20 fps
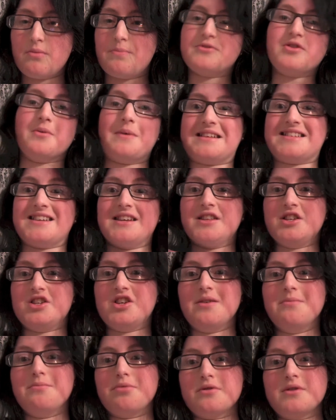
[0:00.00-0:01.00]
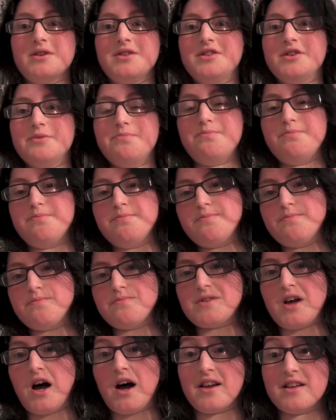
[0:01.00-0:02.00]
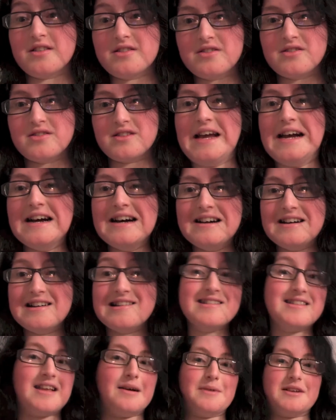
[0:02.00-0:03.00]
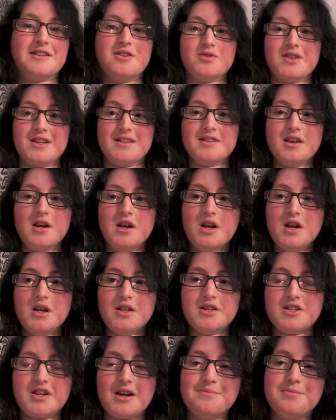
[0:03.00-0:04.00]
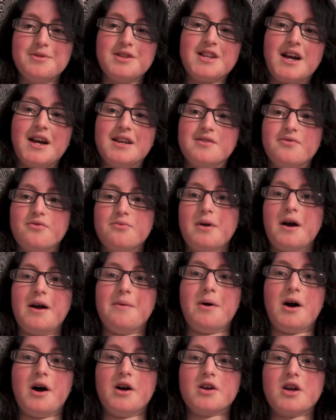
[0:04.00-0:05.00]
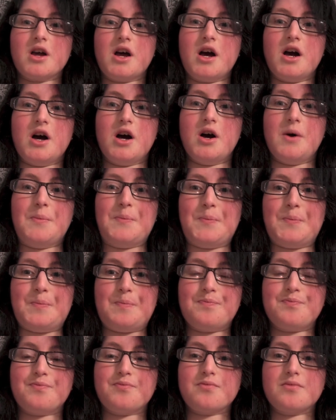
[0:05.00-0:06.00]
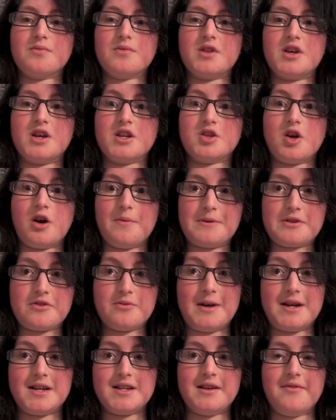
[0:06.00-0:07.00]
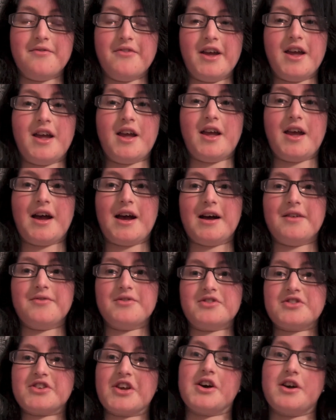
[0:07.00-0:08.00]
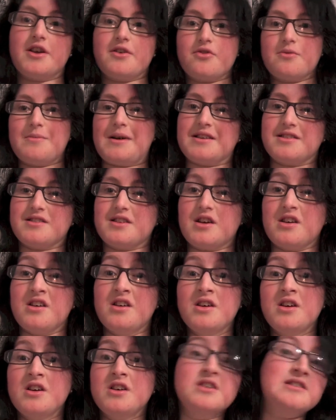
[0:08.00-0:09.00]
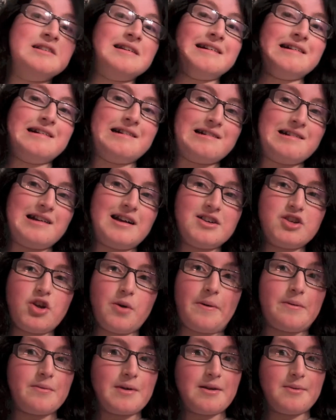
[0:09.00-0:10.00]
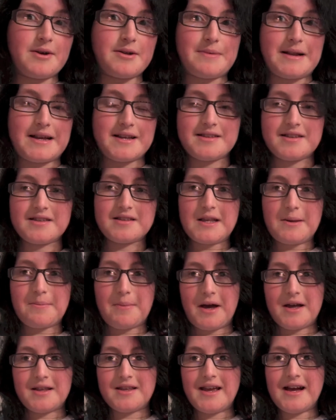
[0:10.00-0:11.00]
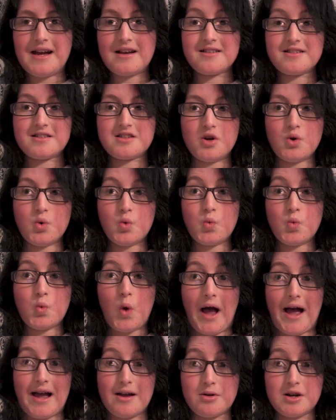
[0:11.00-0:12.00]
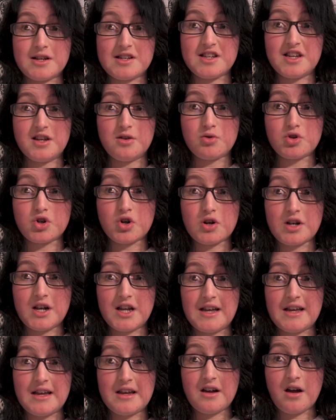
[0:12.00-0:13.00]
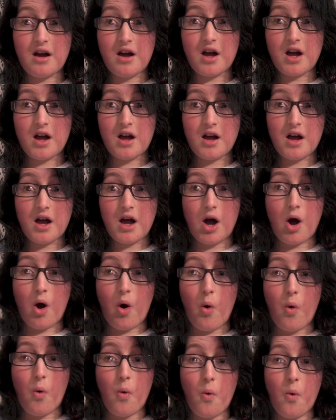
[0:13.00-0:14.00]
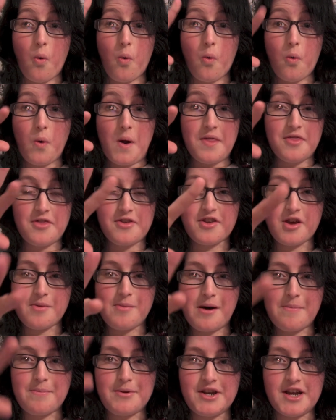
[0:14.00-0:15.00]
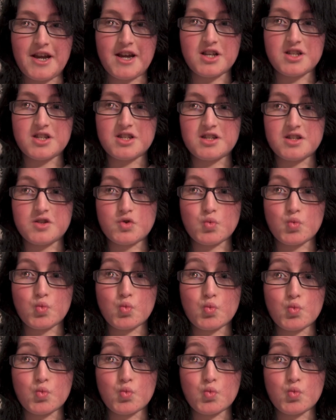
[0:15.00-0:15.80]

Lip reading: So basically the jumper and the tights. That makes no sense. The jumper and the tights are from Primark. The top is from HMV and the skirt is from Asda. I shop in really weird places. But yeah, so I will see you shortly with some updates.